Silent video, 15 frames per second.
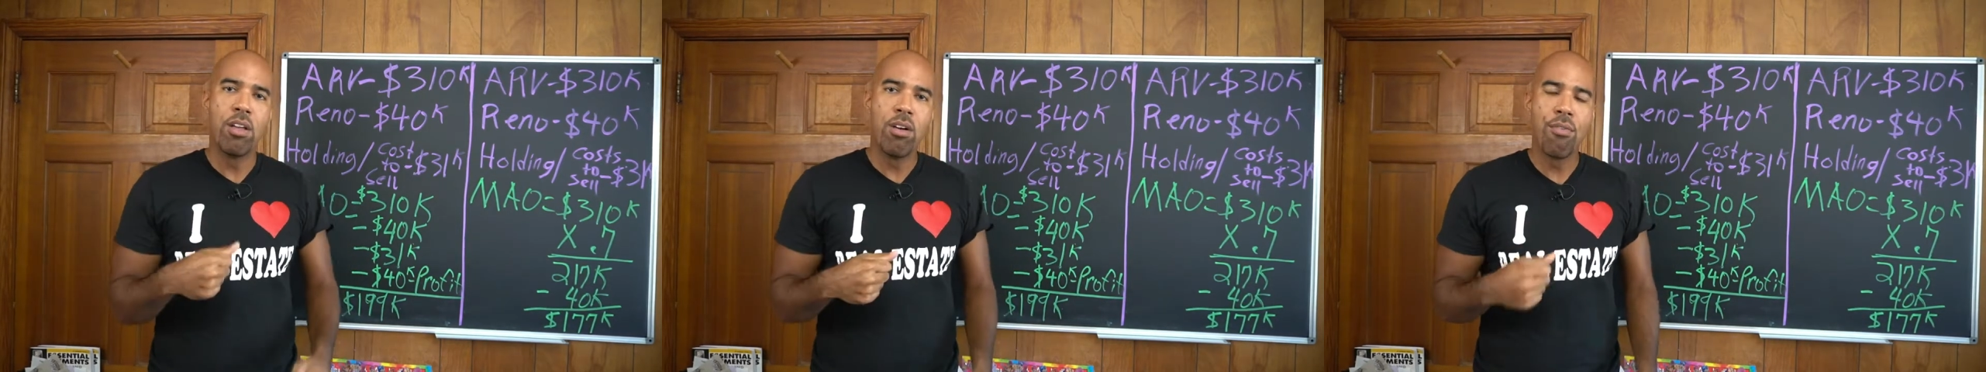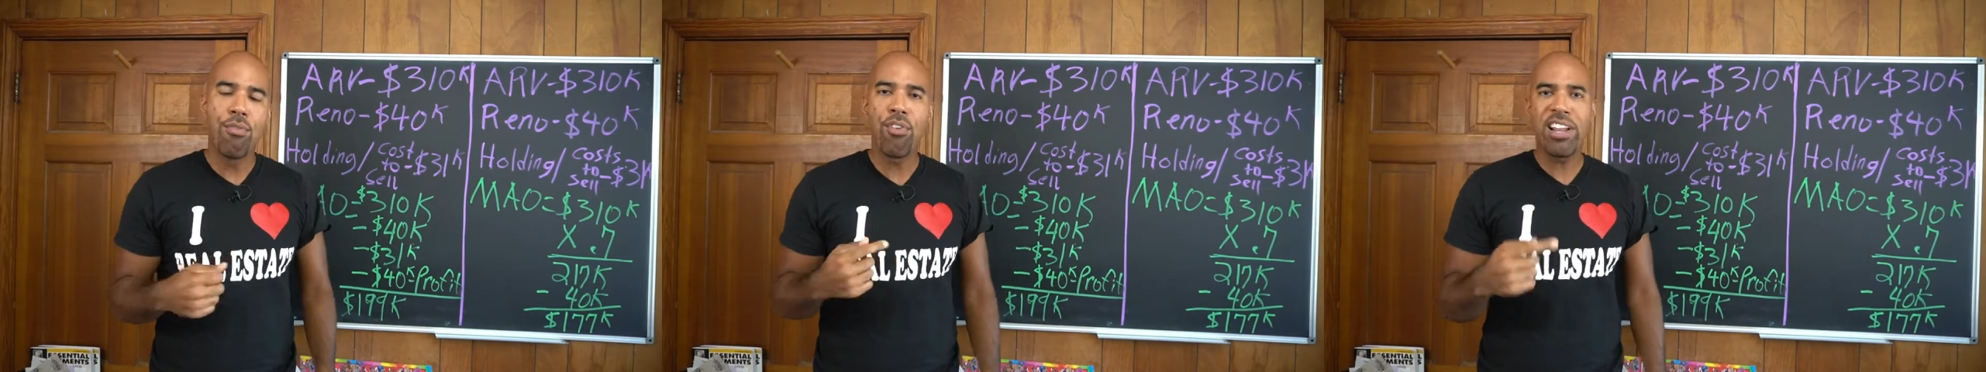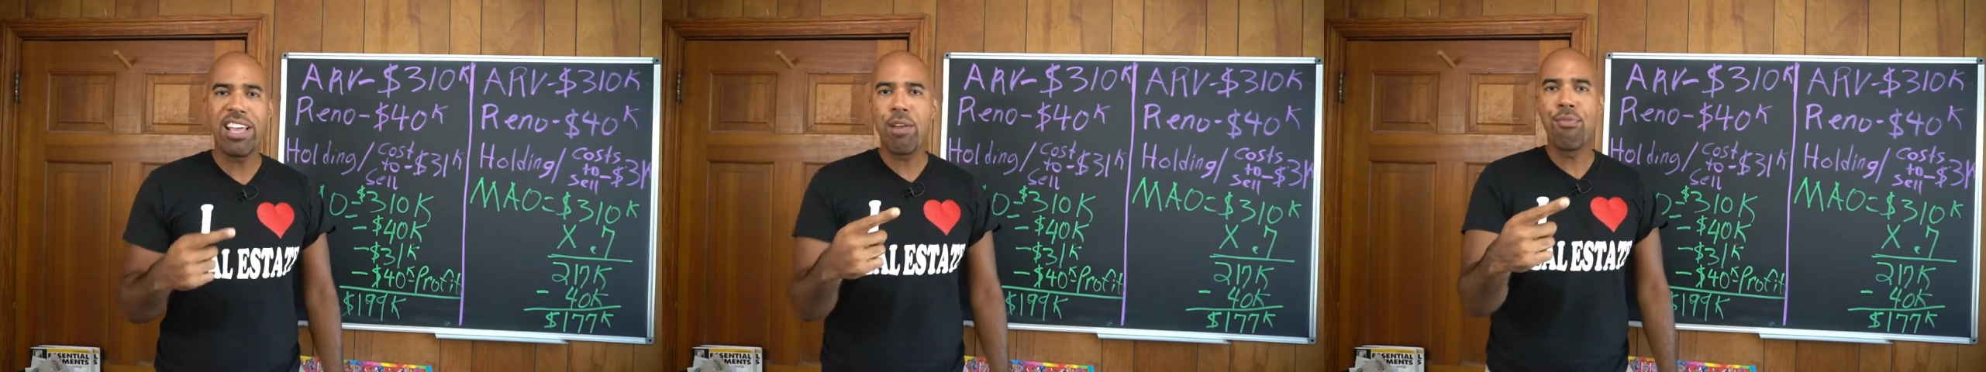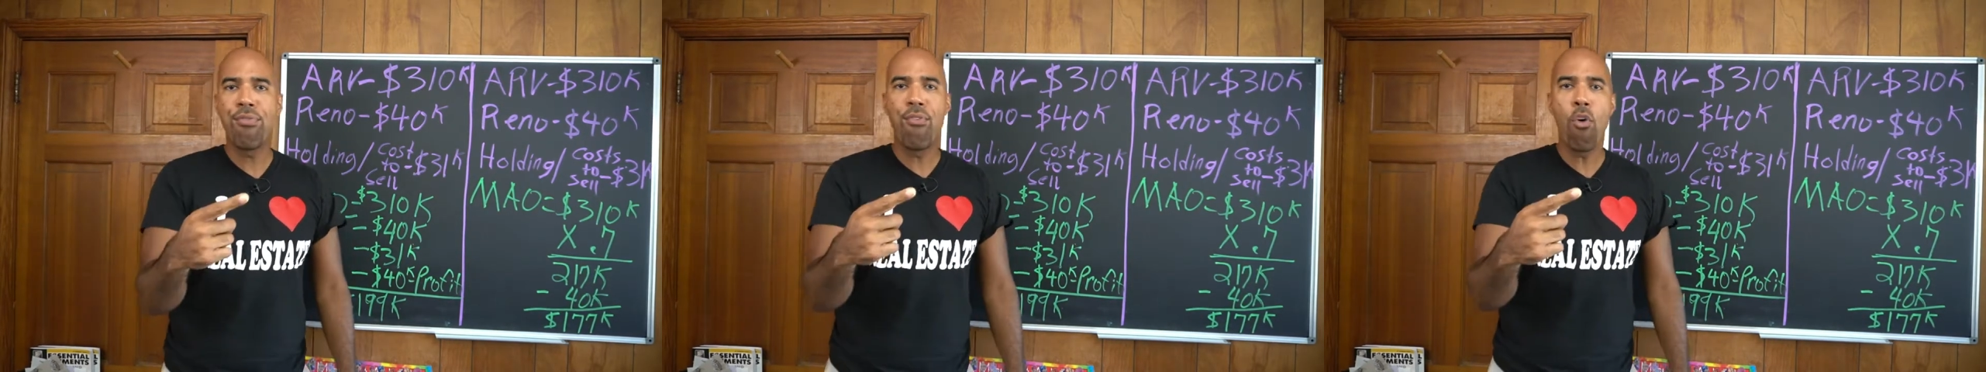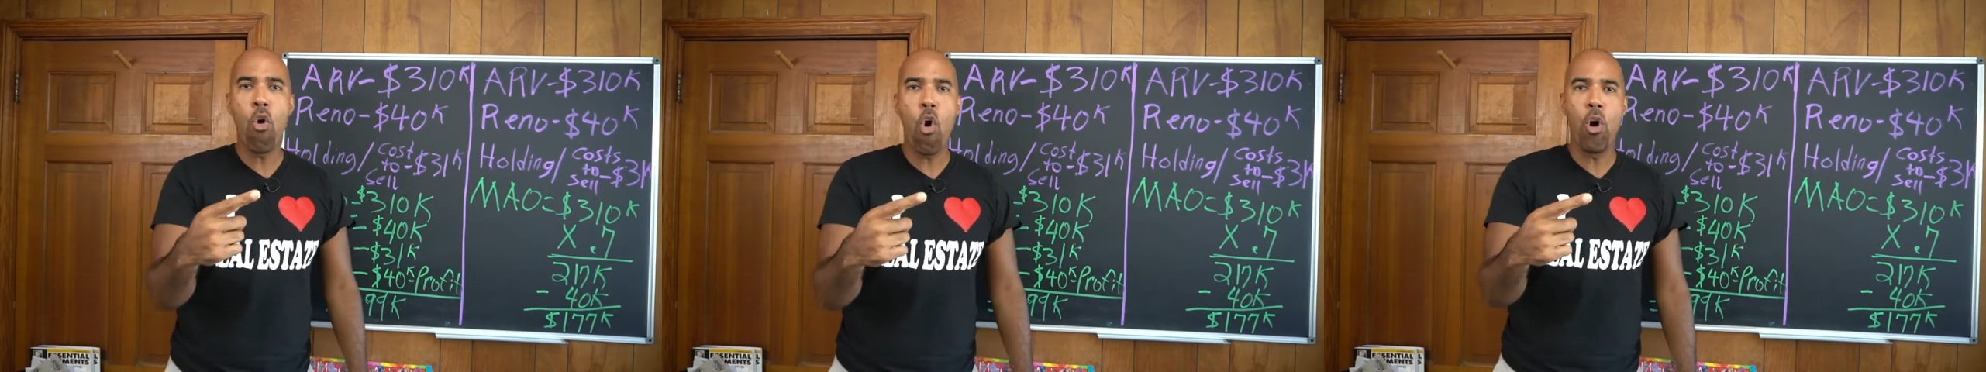fully
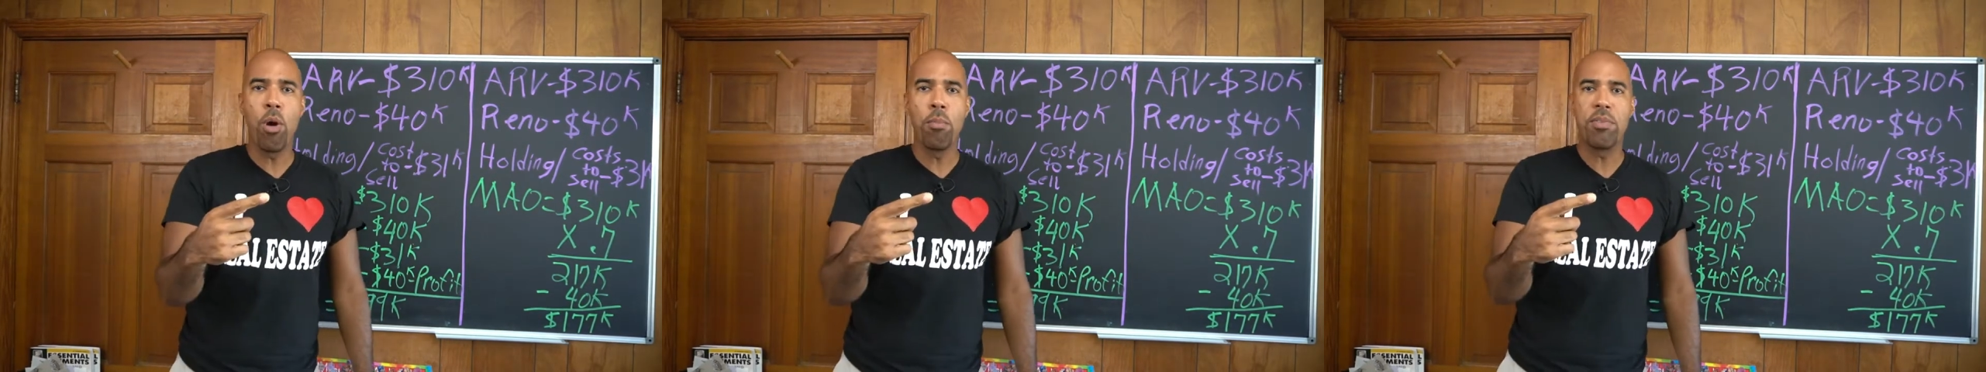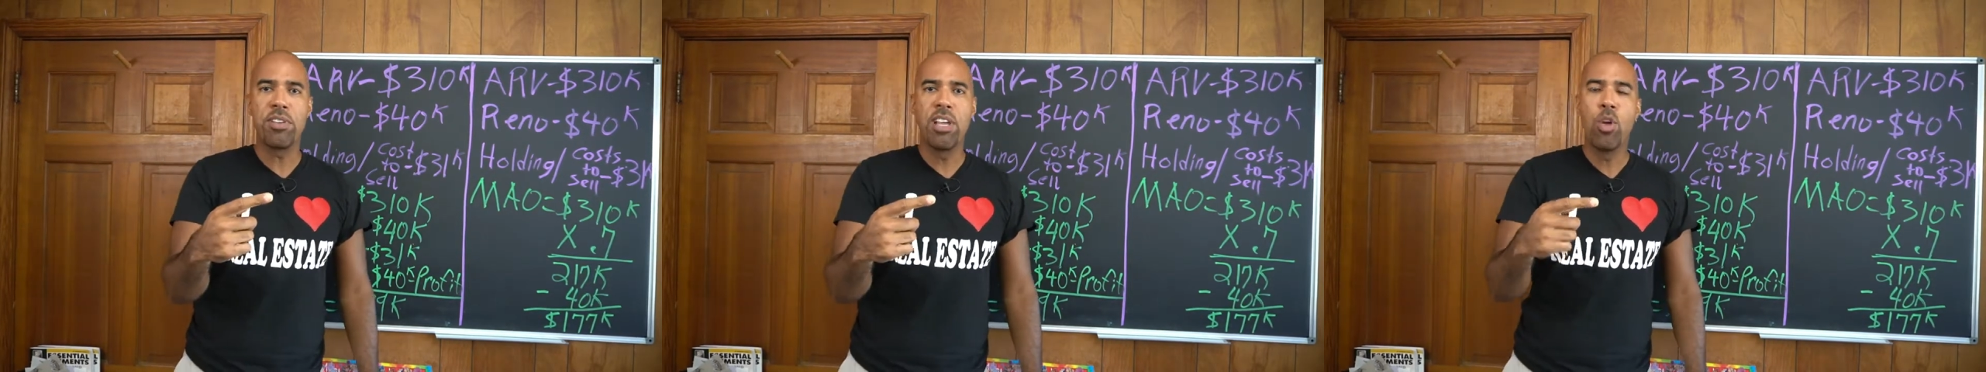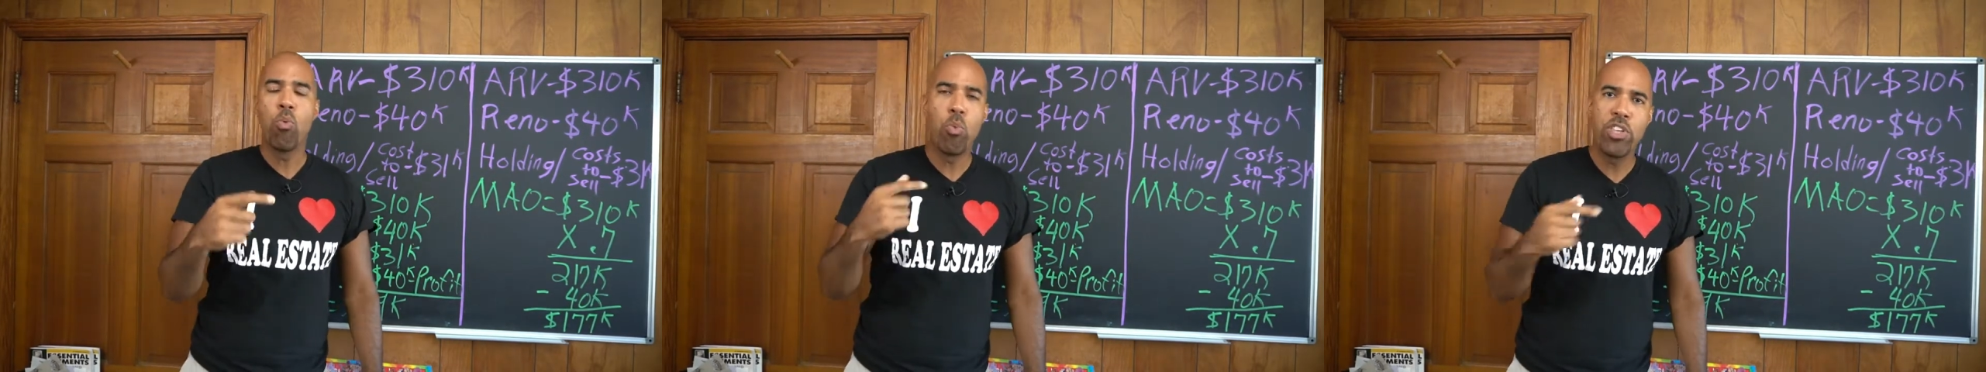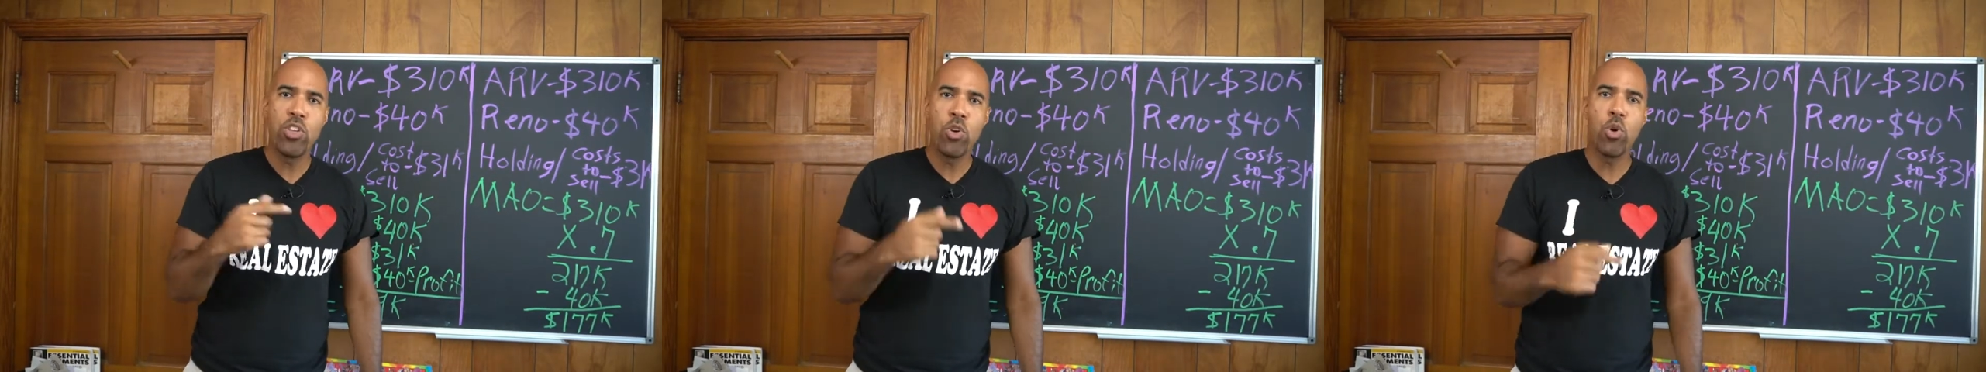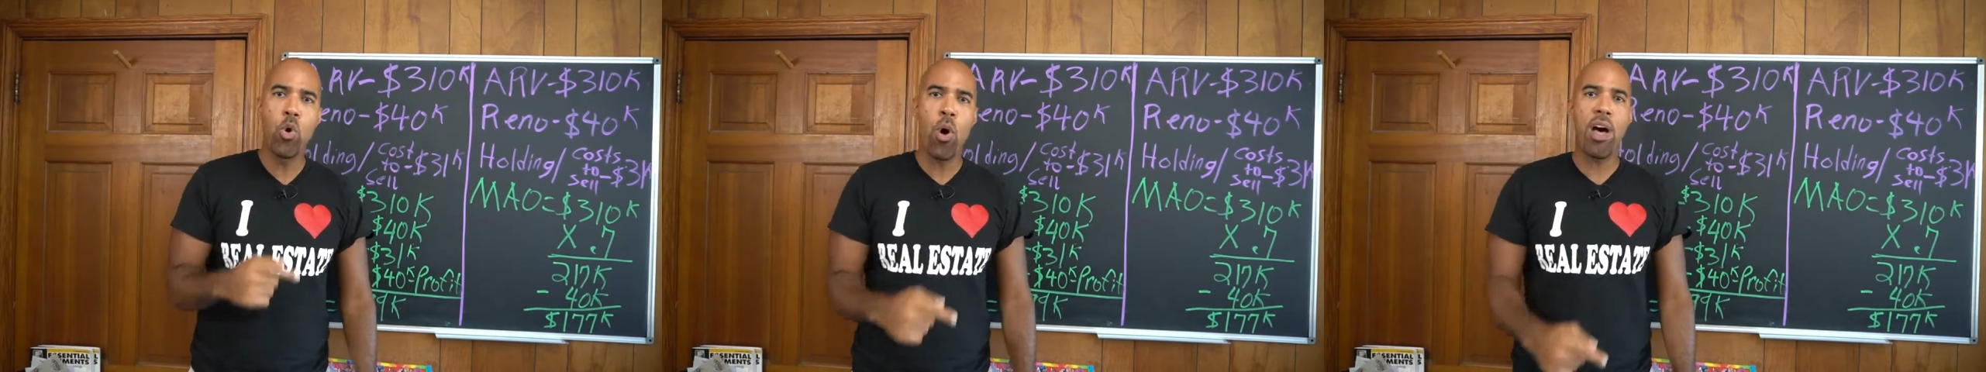informed, when
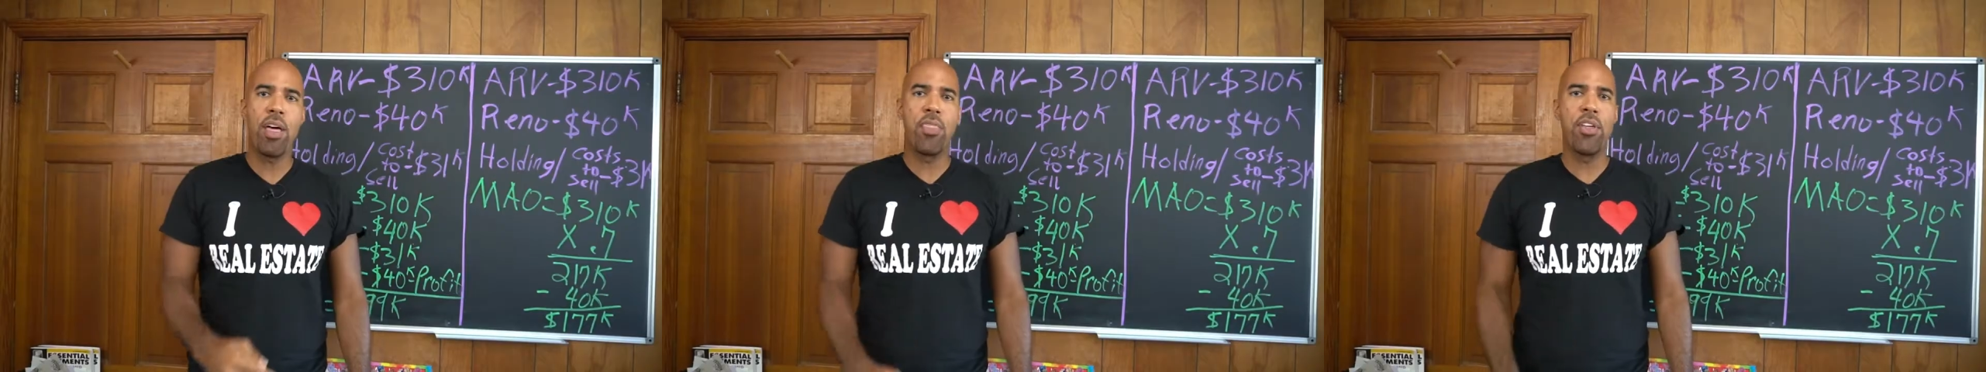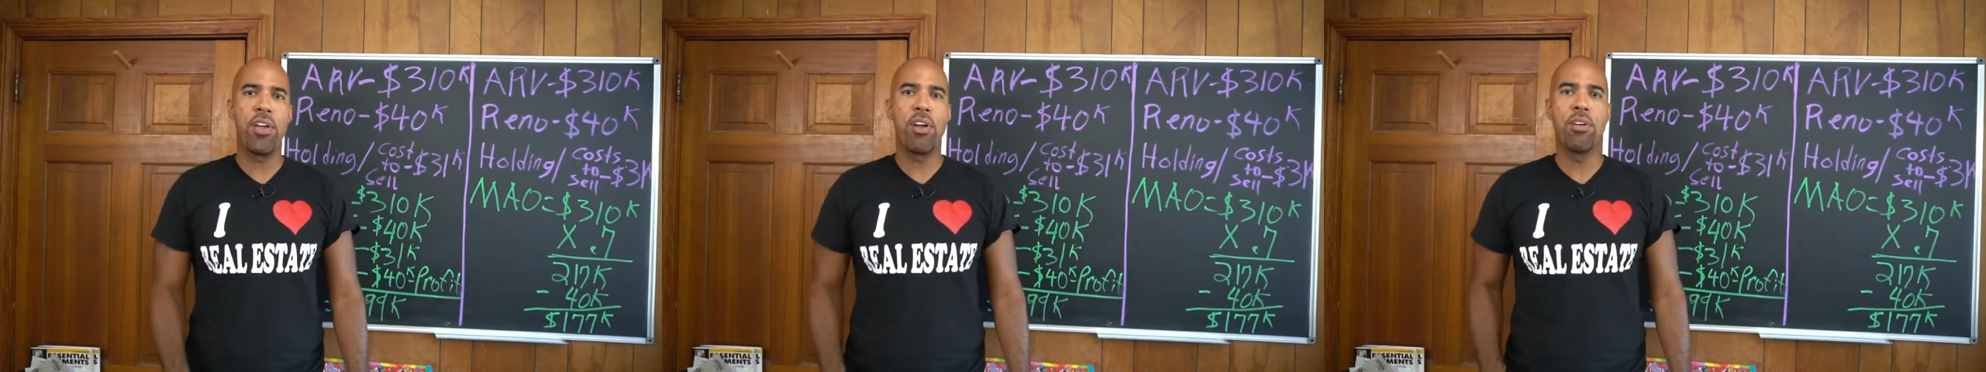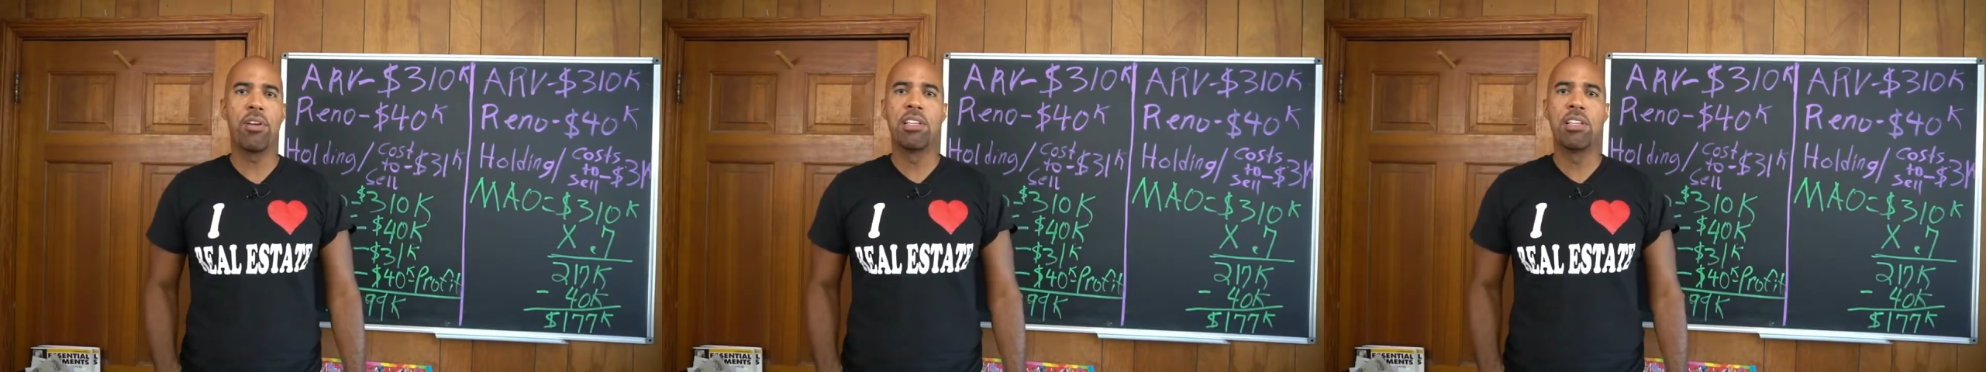you go out there